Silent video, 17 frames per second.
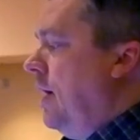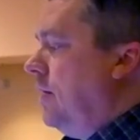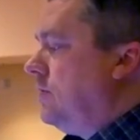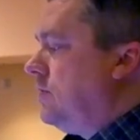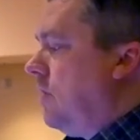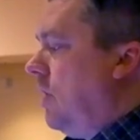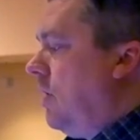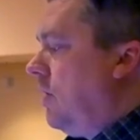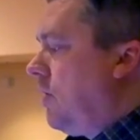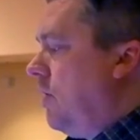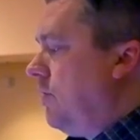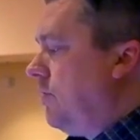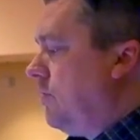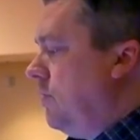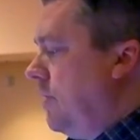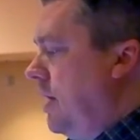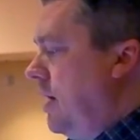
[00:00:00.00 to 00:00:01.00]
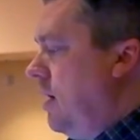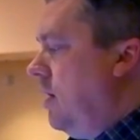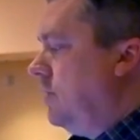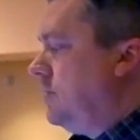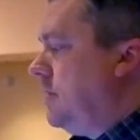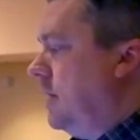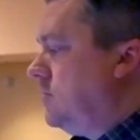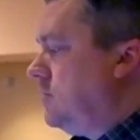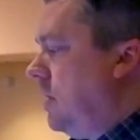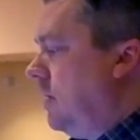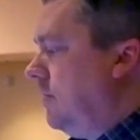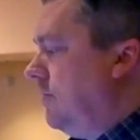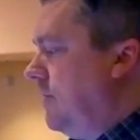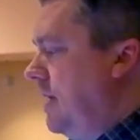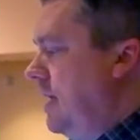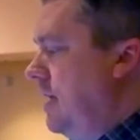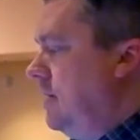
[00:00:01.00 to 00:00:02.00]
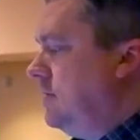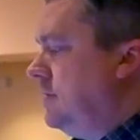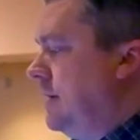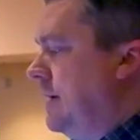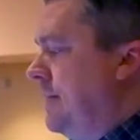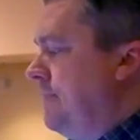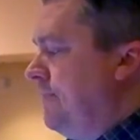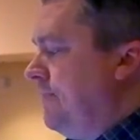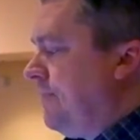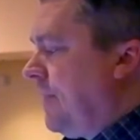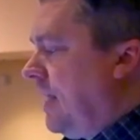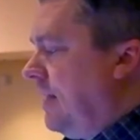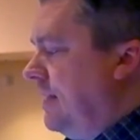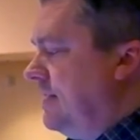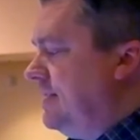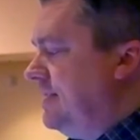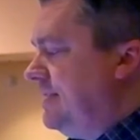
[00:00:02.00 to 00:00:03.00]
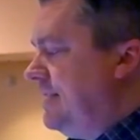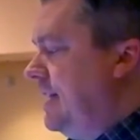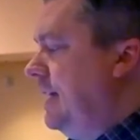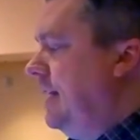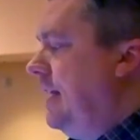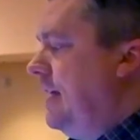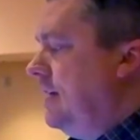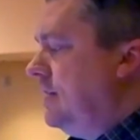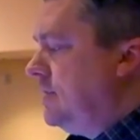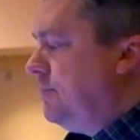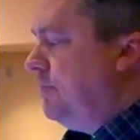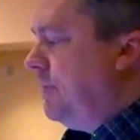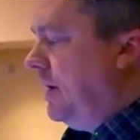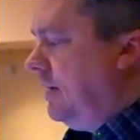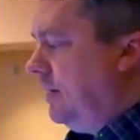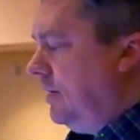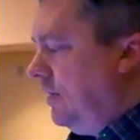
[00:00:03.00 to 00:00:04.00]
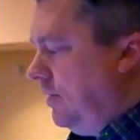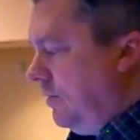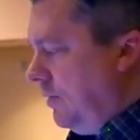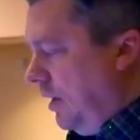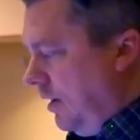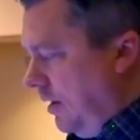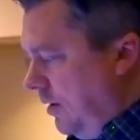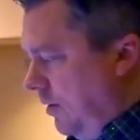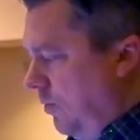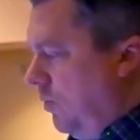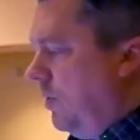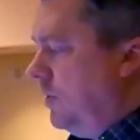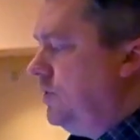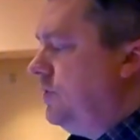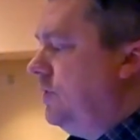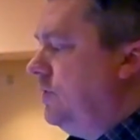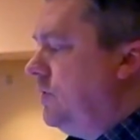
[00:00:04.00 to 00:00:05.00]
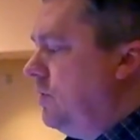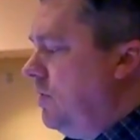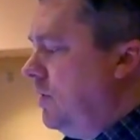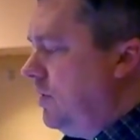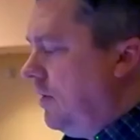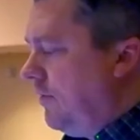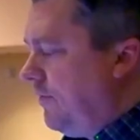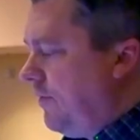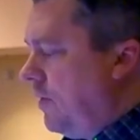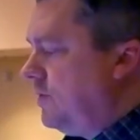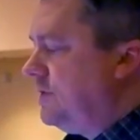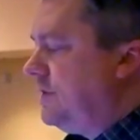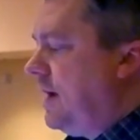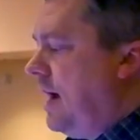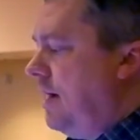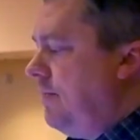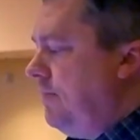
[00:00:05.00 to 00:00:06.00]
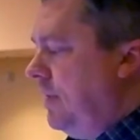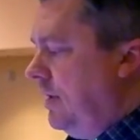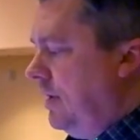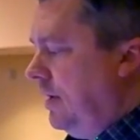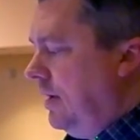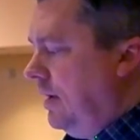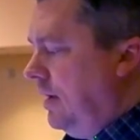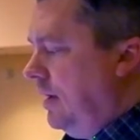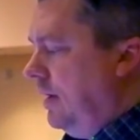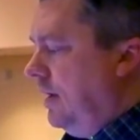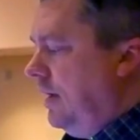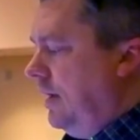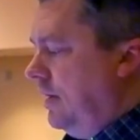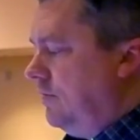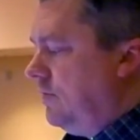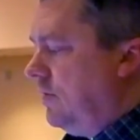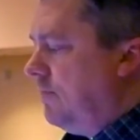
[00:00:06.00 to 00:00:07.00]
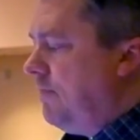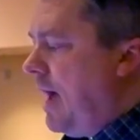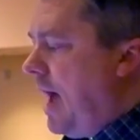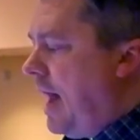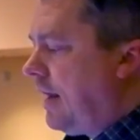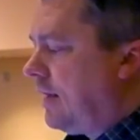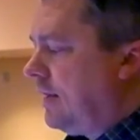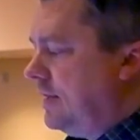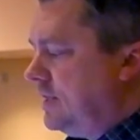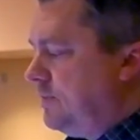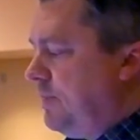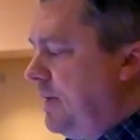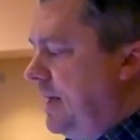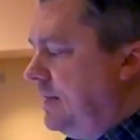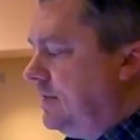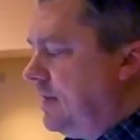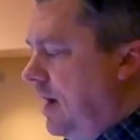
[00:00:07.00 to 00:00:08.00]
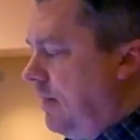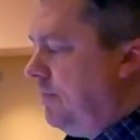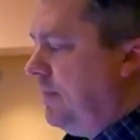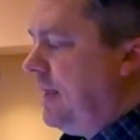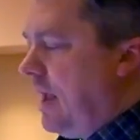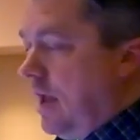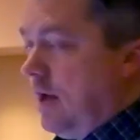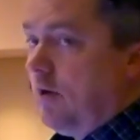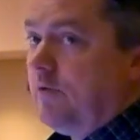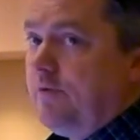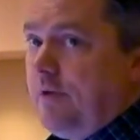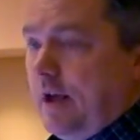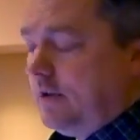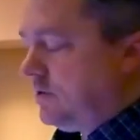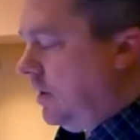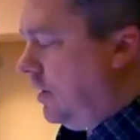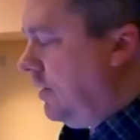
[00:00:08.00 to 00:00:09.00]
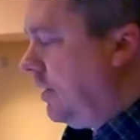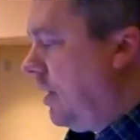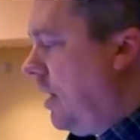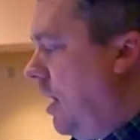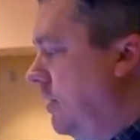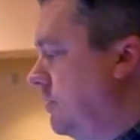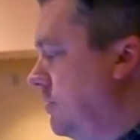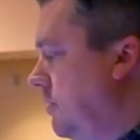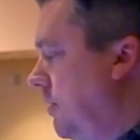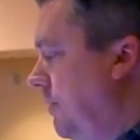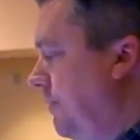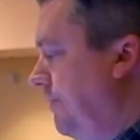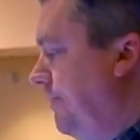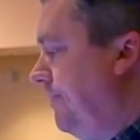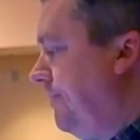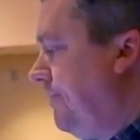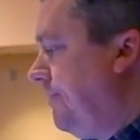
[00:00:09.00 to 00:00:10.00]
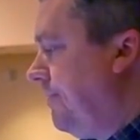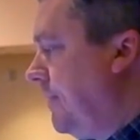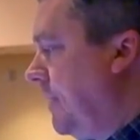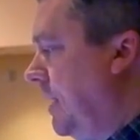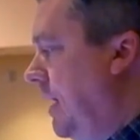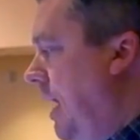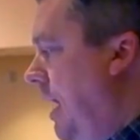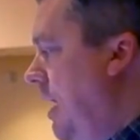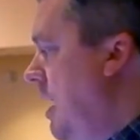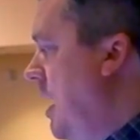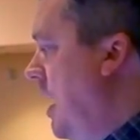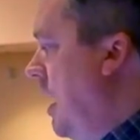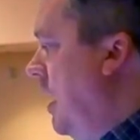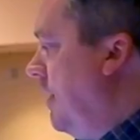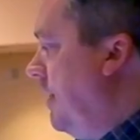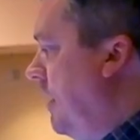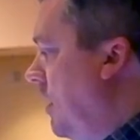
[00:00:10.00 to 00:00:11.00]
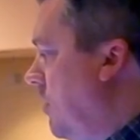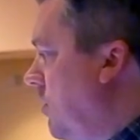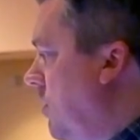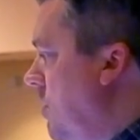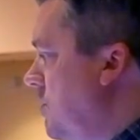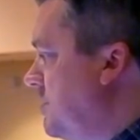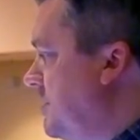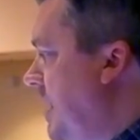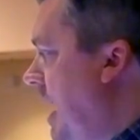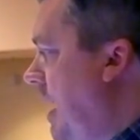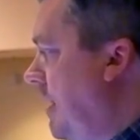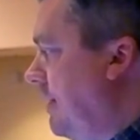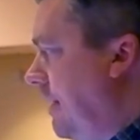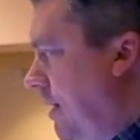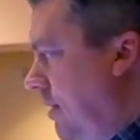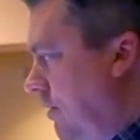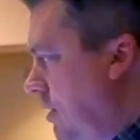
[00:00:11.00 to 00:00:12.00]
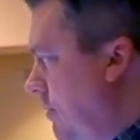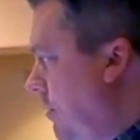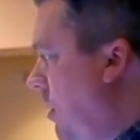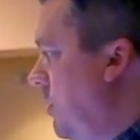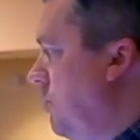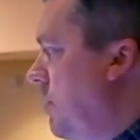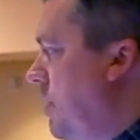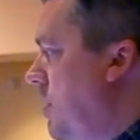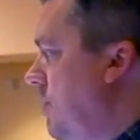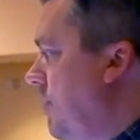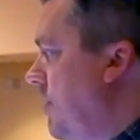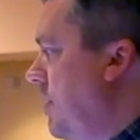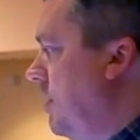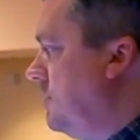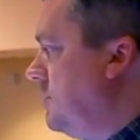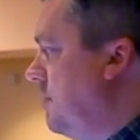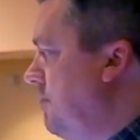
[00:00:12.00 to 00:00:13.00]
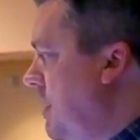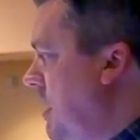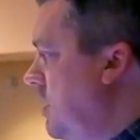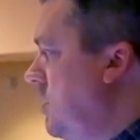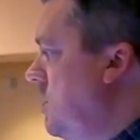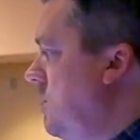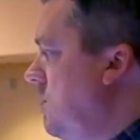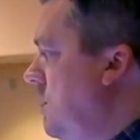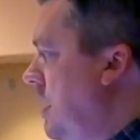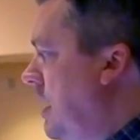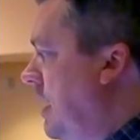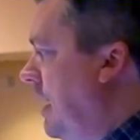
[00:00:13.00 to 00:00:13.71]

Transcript: So I'll go through here, touch all of these. This is tedious, but once you do it the first time, it dramatically speeds up the interface on the console. Okay. Then I'll close that, then I'll come all the way over here to menu